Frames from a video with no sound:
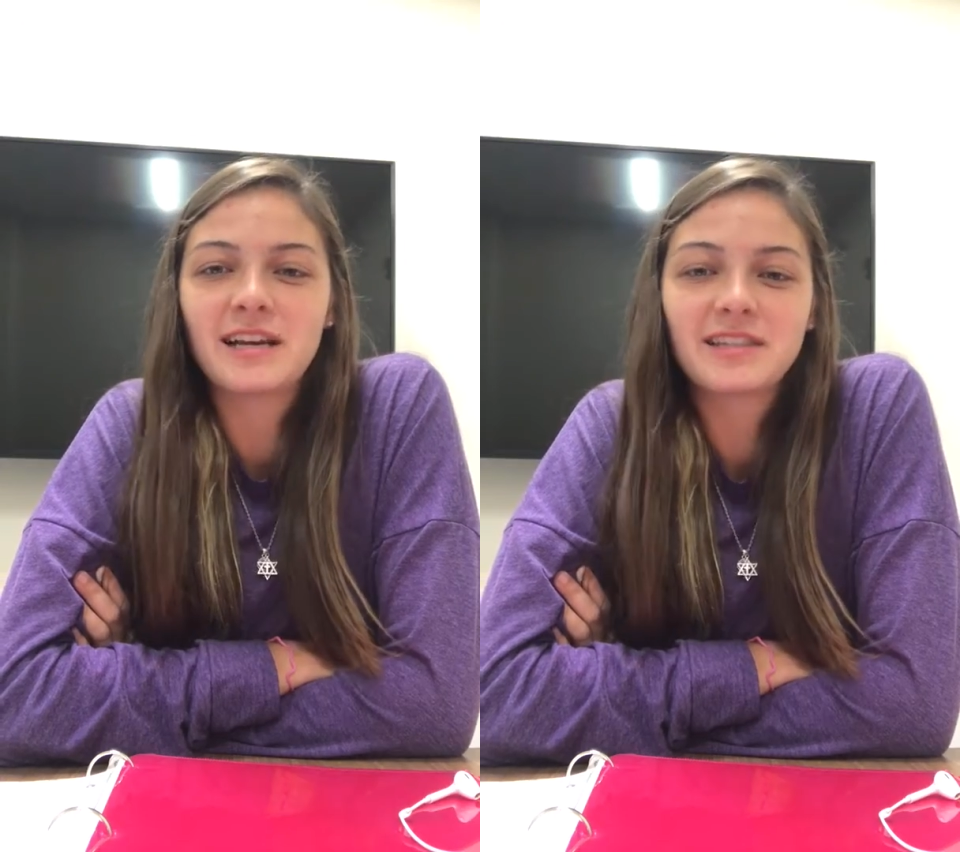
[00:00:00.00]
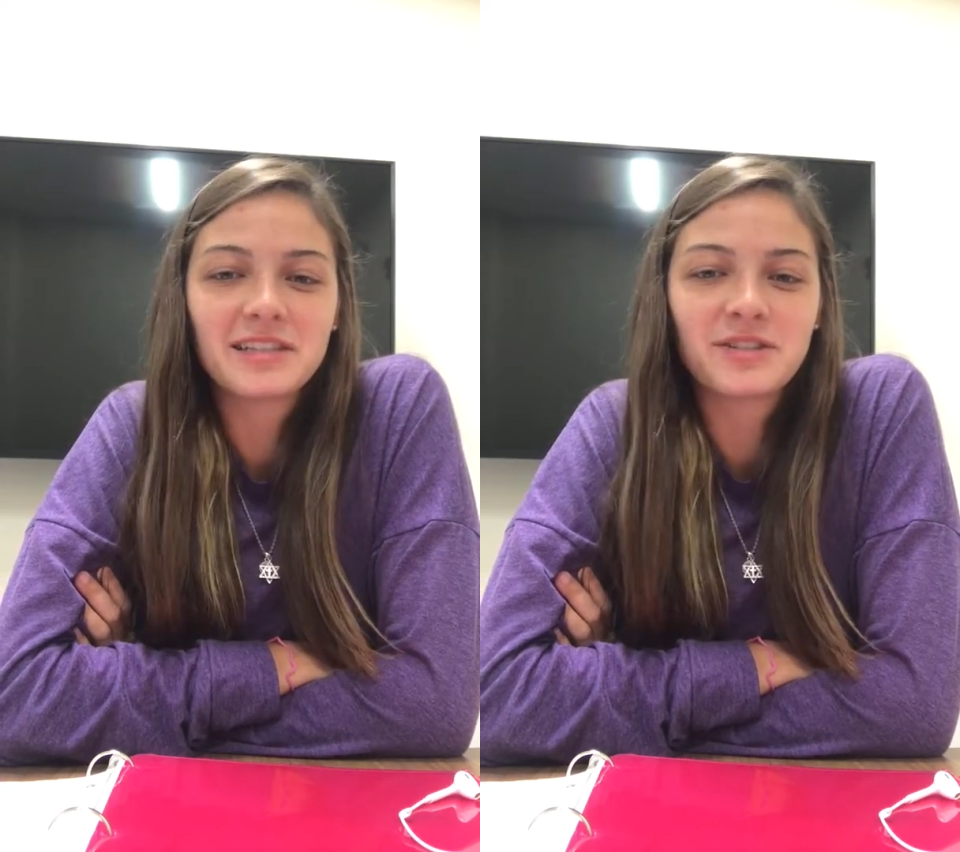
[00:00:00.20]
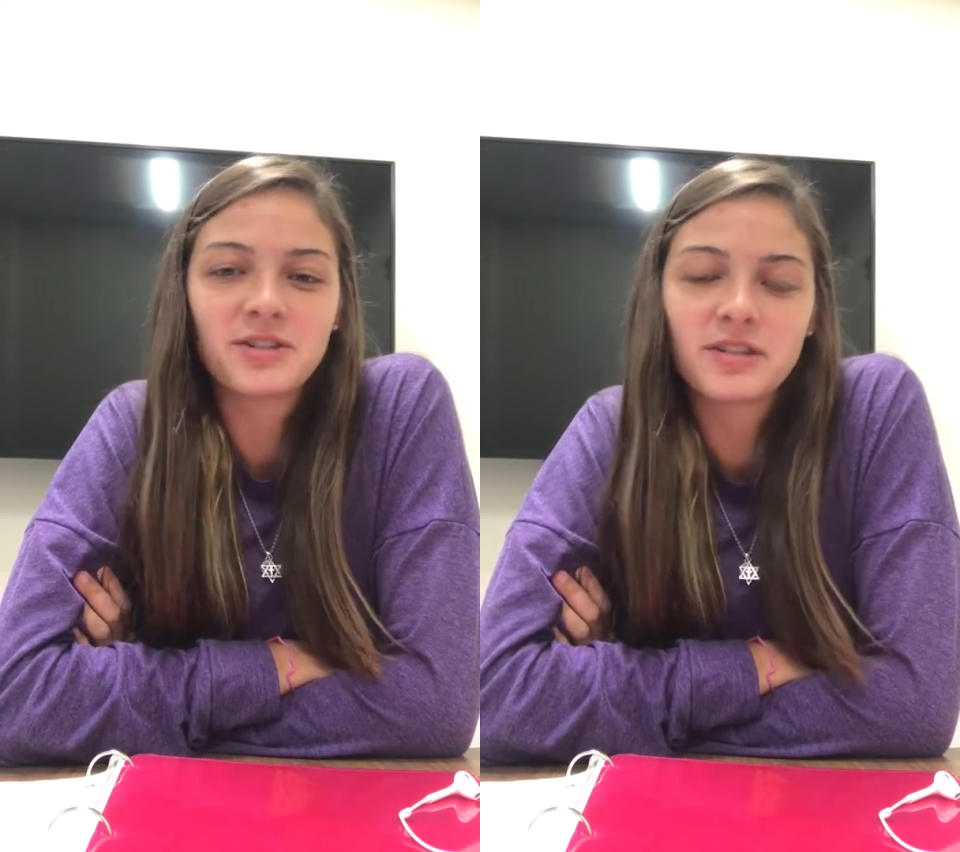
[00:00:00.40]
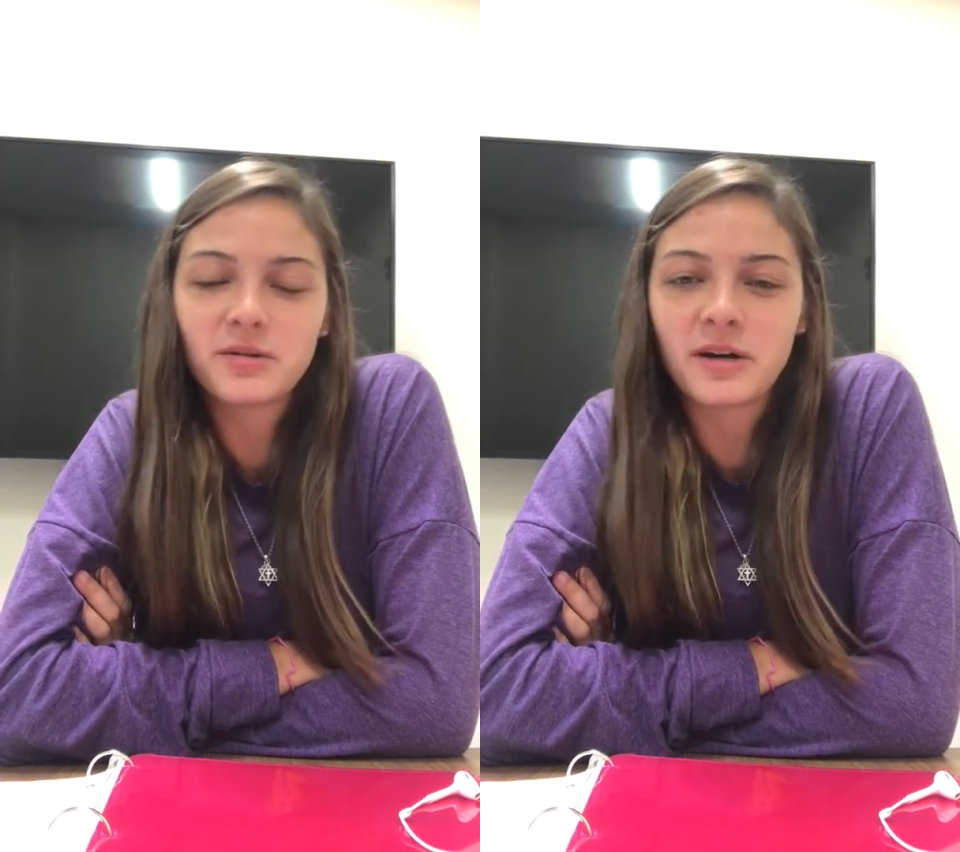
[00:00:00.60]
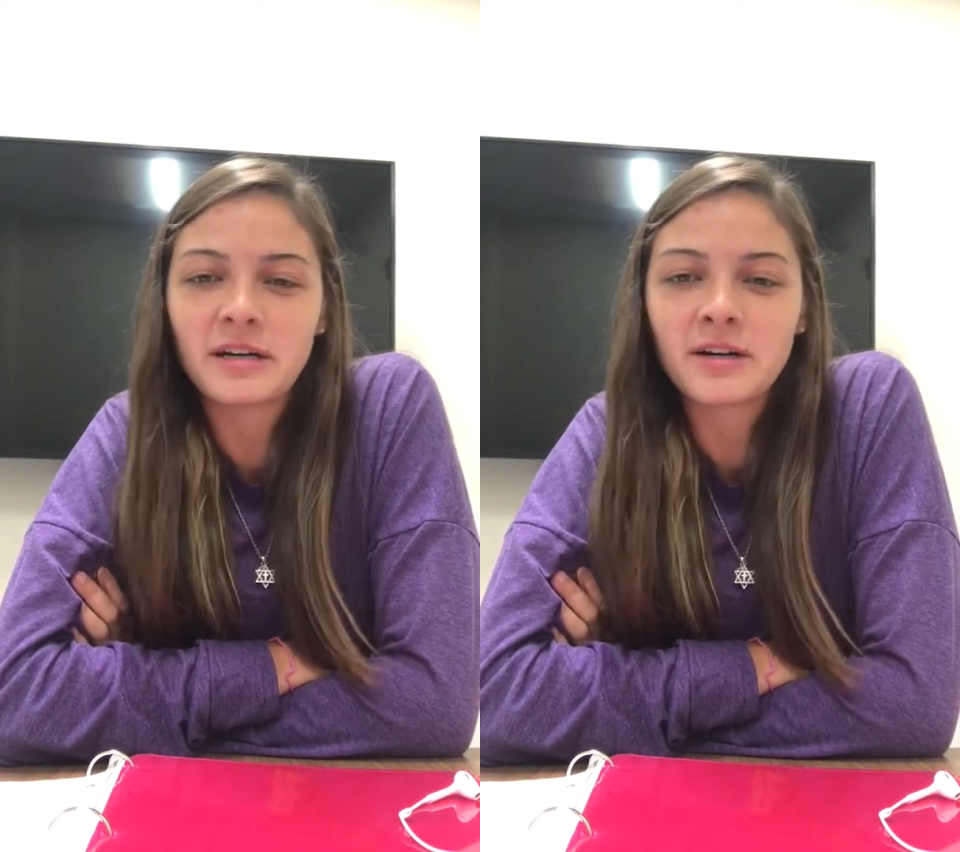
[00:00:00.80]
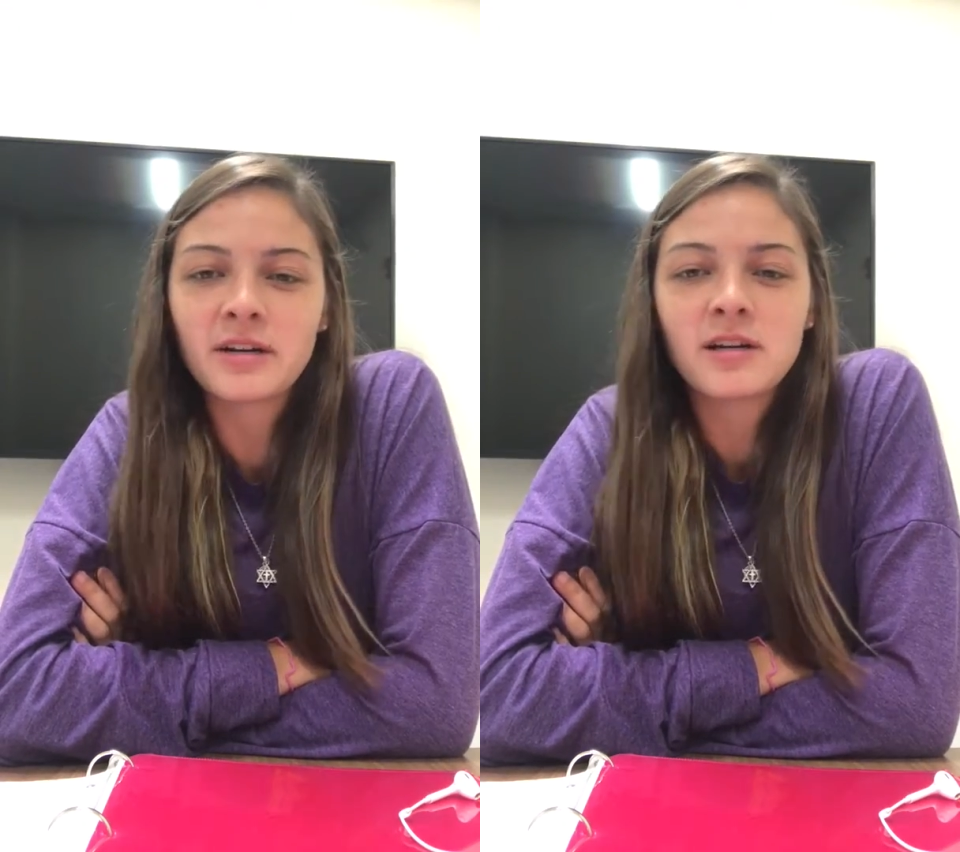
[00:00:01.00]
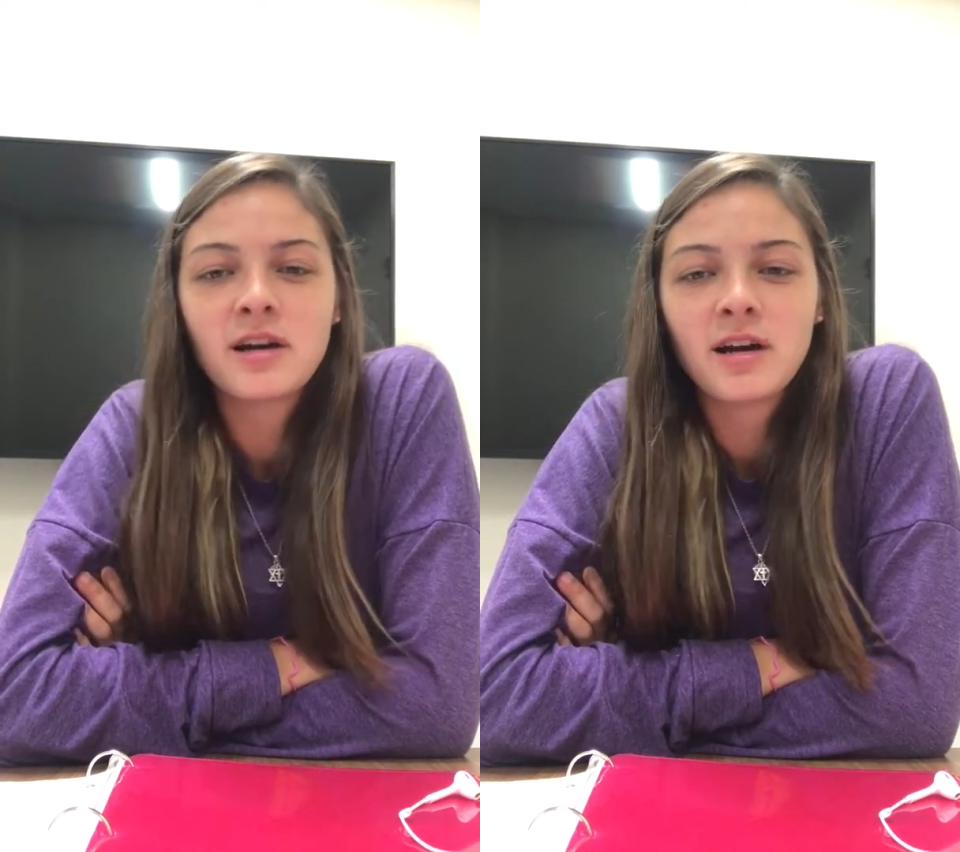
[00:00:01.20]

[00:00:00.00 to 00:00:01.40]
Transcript: a senior here at Reinhardt.